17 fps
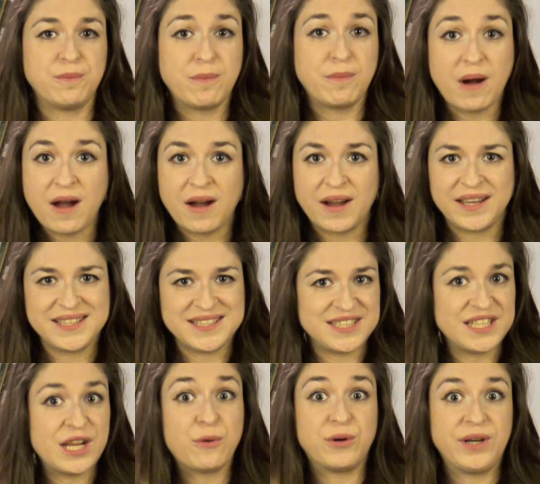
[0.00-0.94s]
mind,
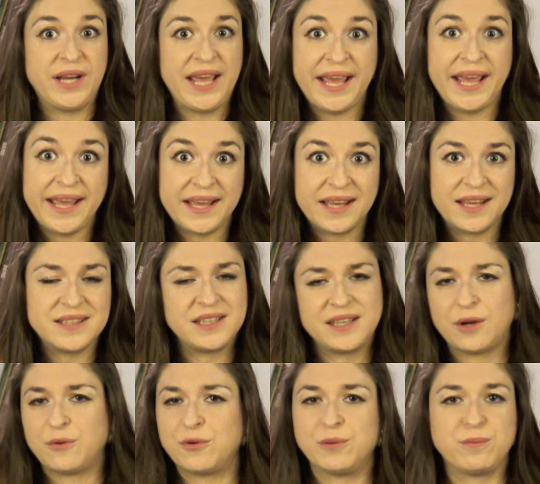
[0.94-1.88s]
in our head,
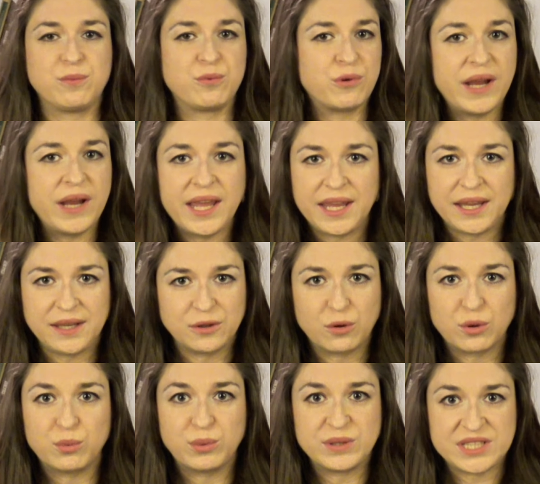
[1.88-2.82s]
in our brain,
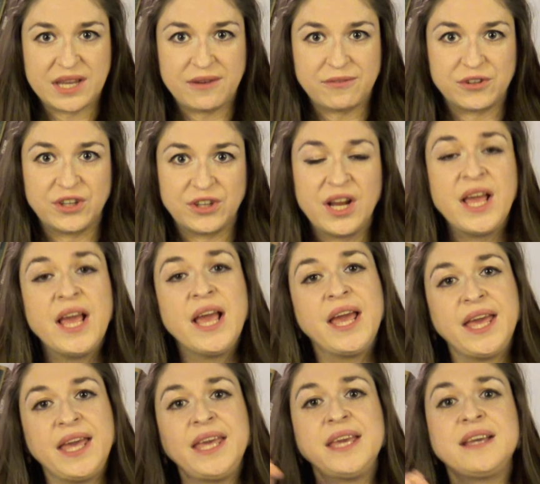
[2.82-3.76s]
or whatever.
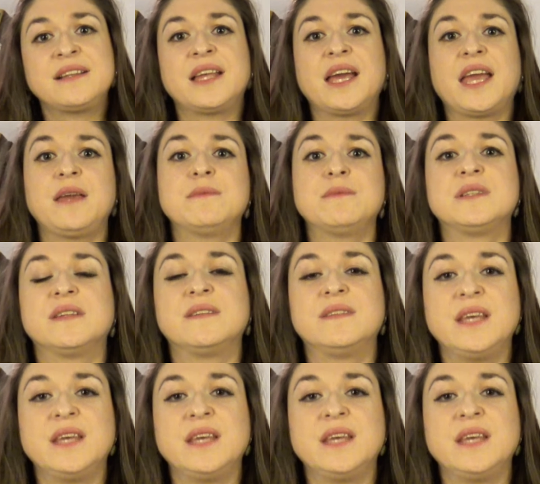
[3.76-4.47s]
He claimed that